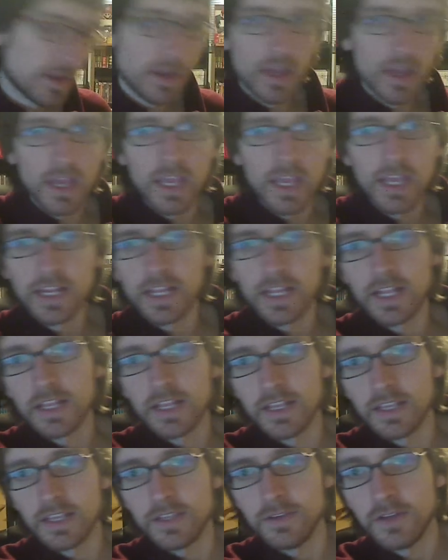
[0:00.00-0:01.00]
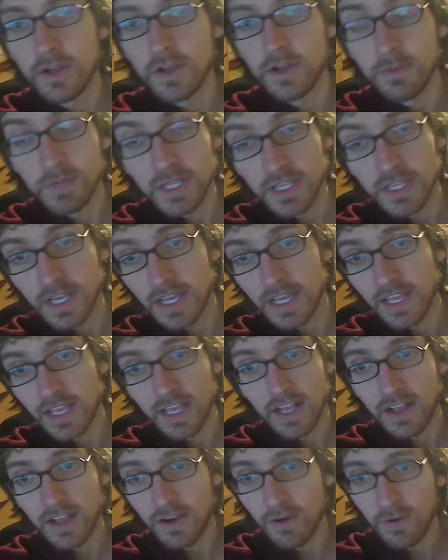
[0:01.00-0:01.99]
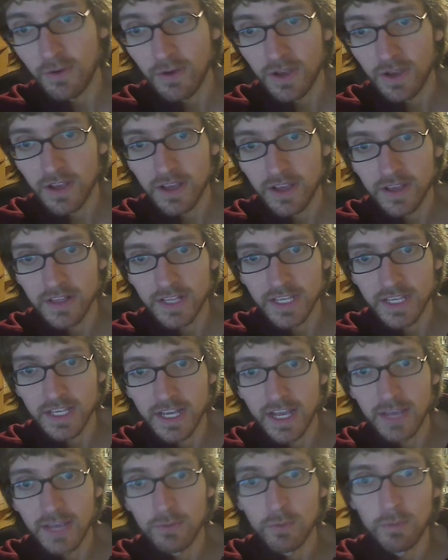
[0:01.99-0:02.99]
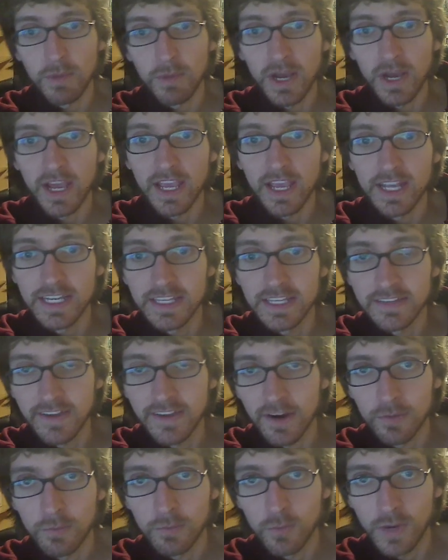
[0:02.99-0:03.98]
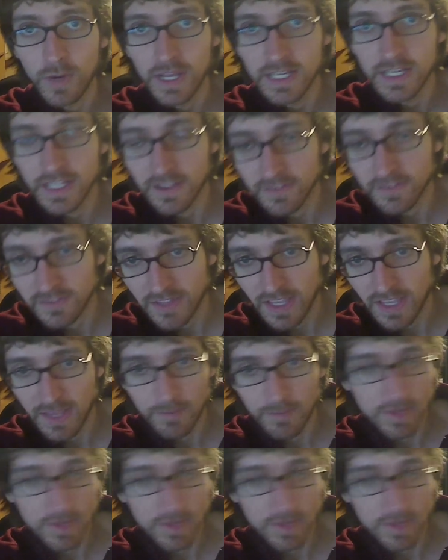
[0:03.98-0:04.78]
And you know me, I will buy any terrible NES game